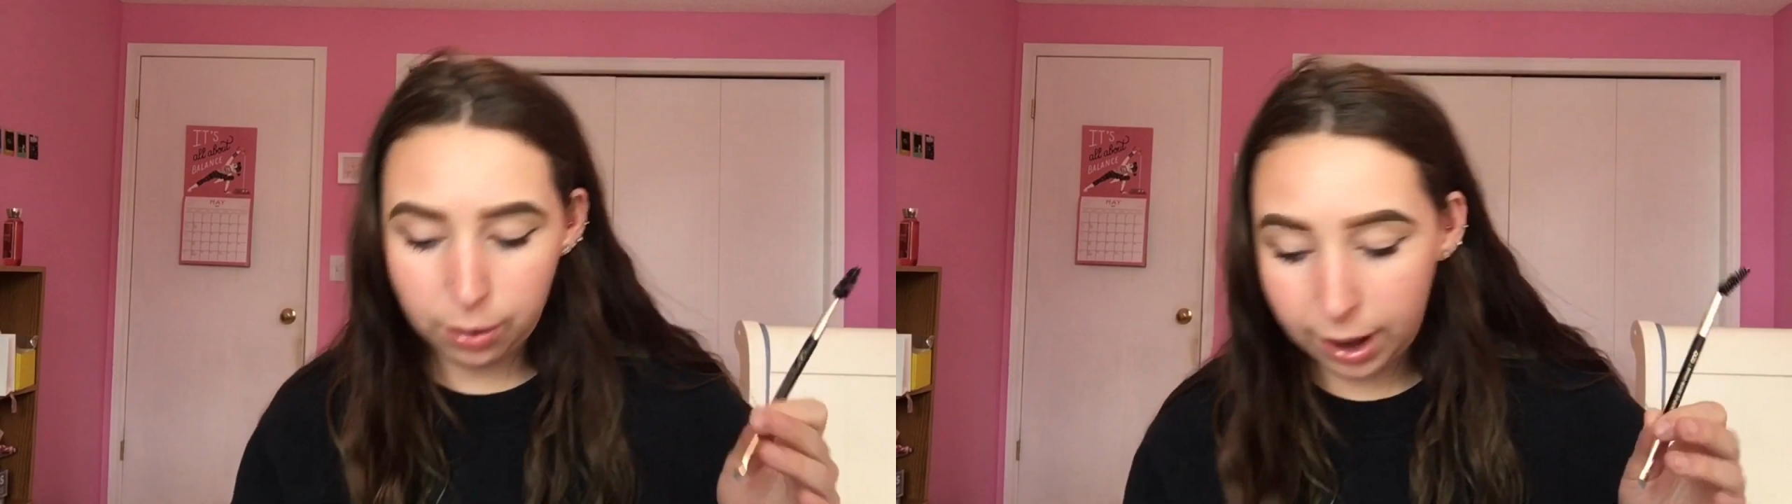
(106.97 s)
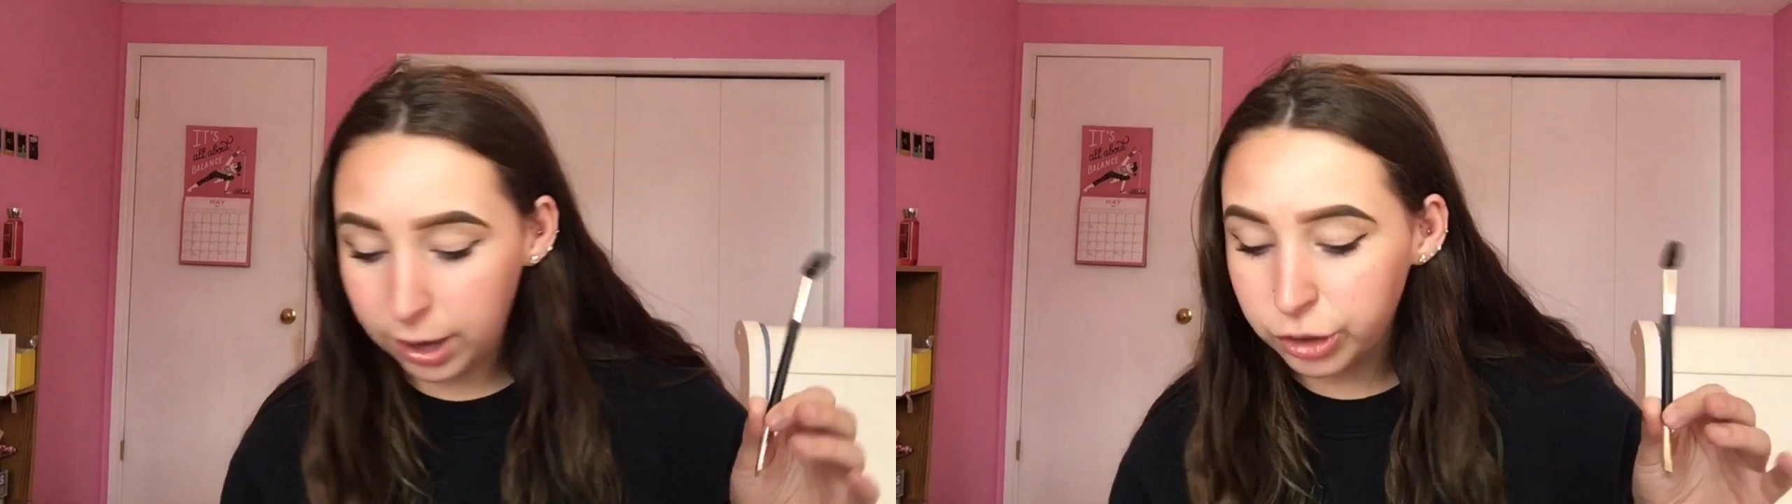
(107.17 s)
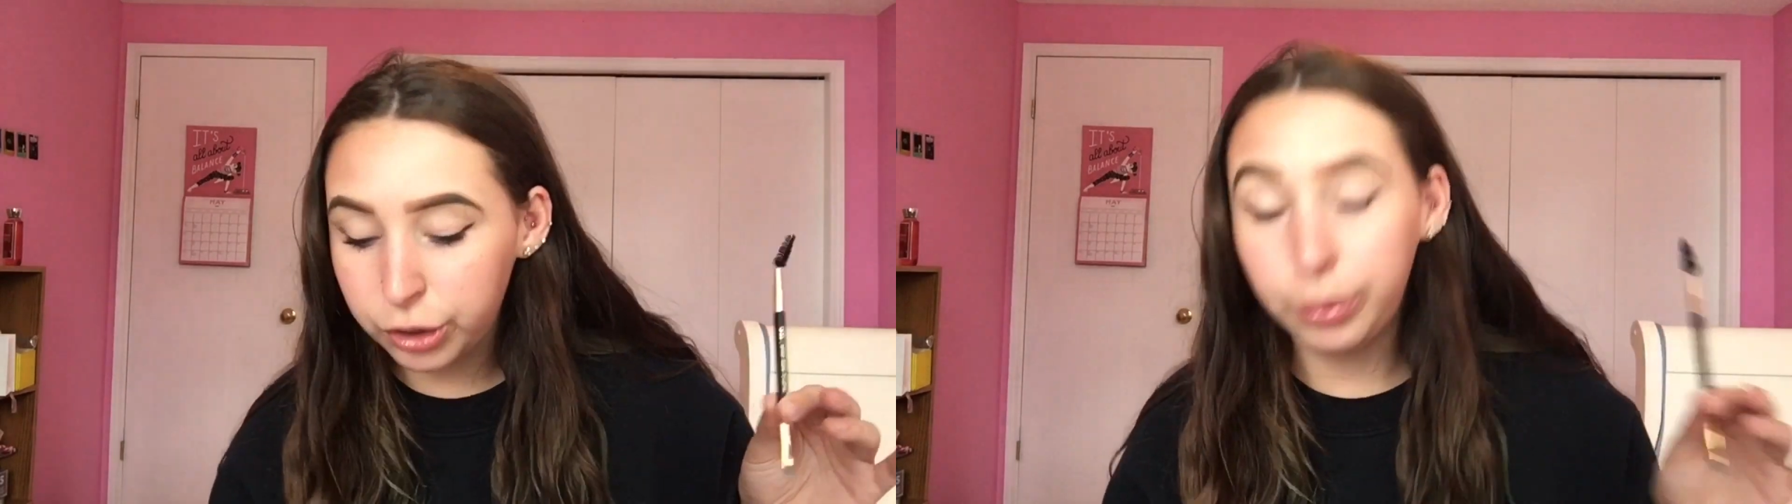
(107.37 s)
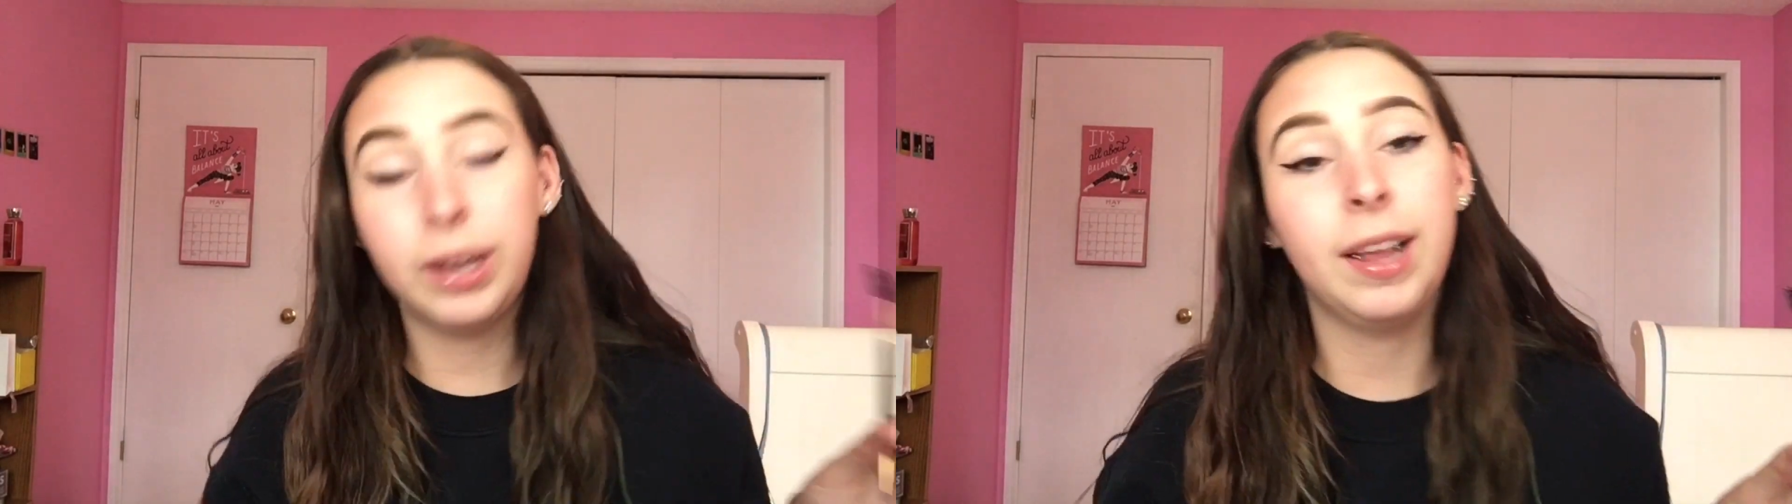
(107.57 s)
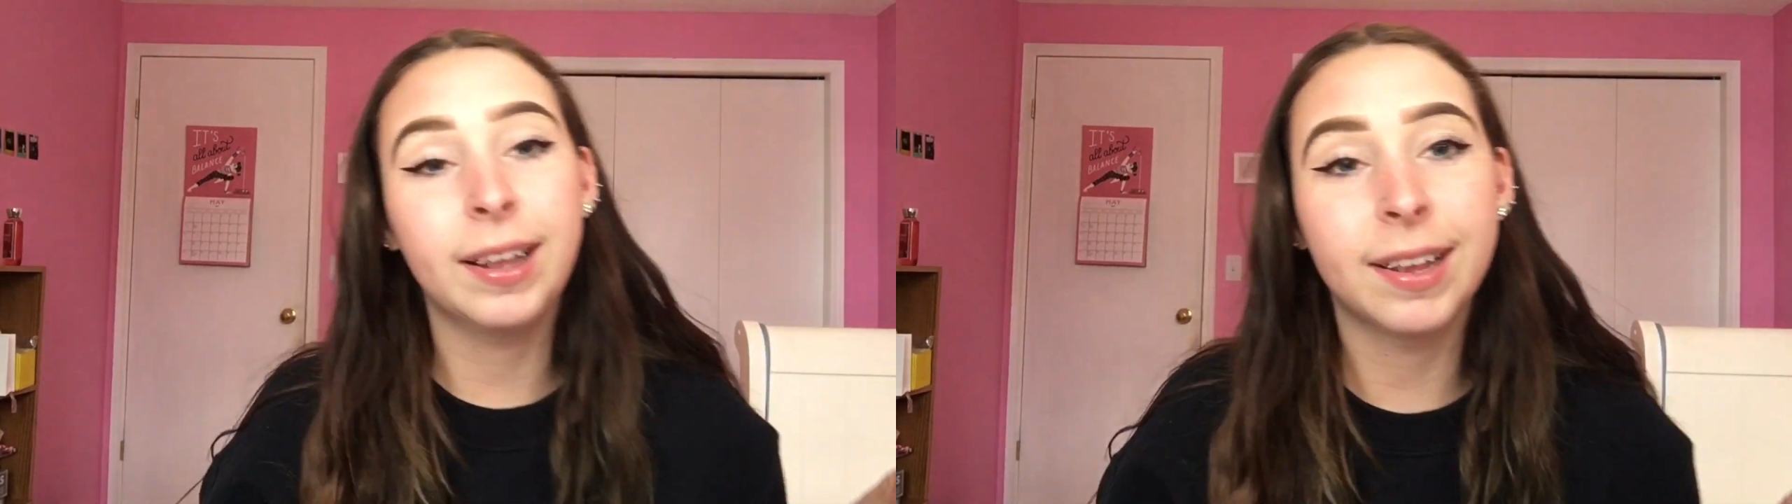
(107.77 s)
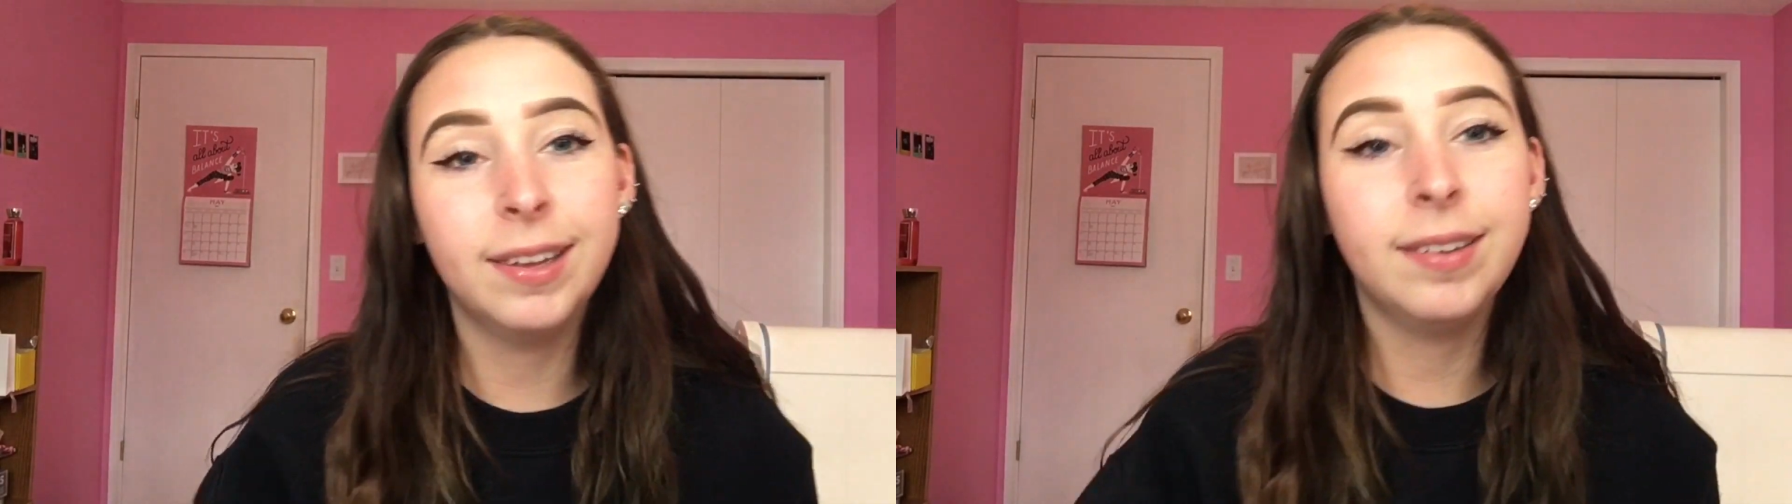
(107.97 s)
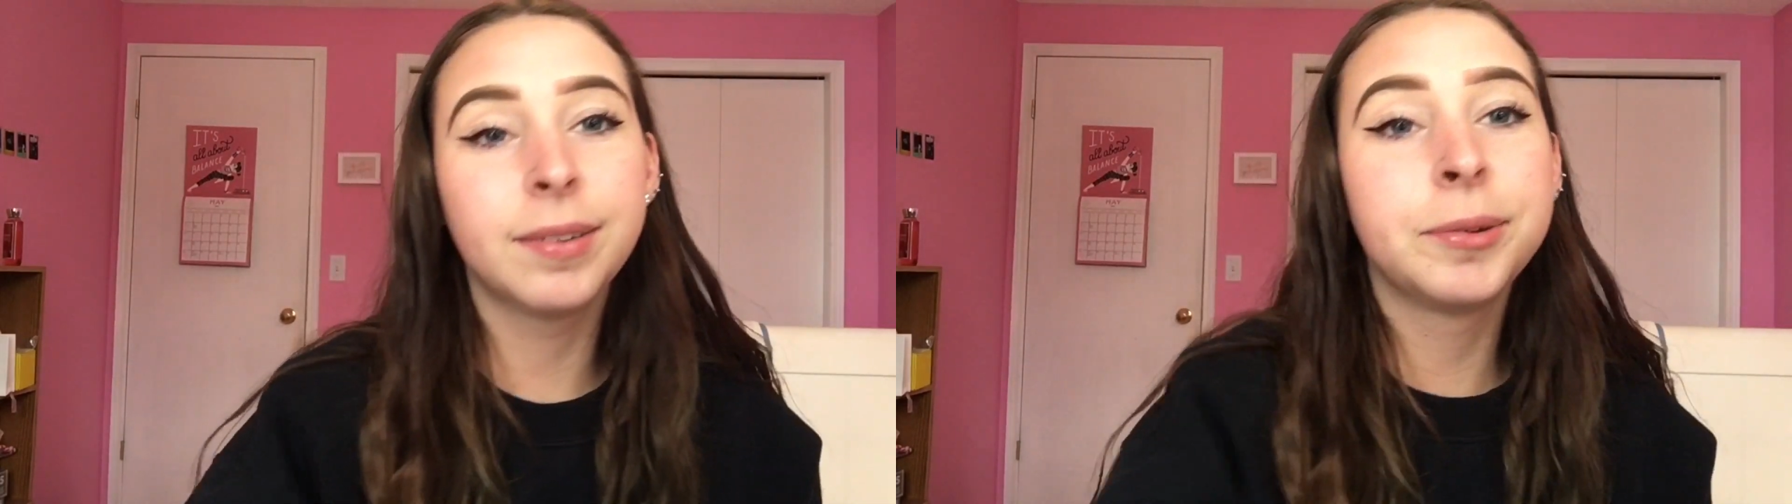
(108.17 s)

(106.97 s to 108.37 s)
I actually really like this.